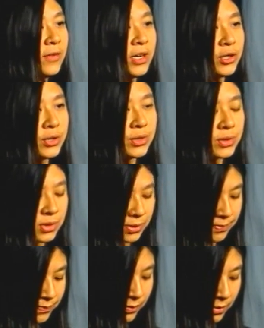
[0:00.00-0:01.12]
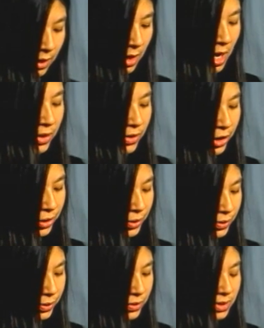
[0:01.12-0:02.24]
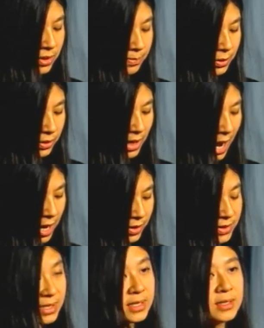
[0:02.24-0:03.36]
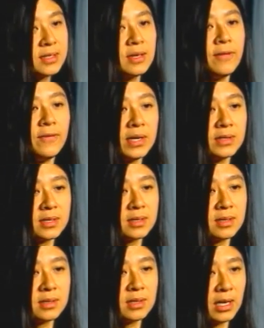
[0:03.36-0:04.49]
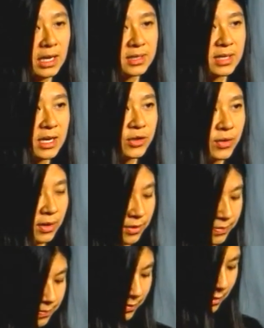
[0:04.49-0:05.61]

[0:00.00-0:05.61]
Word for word: fingers. They are used to build houses, fences, etc.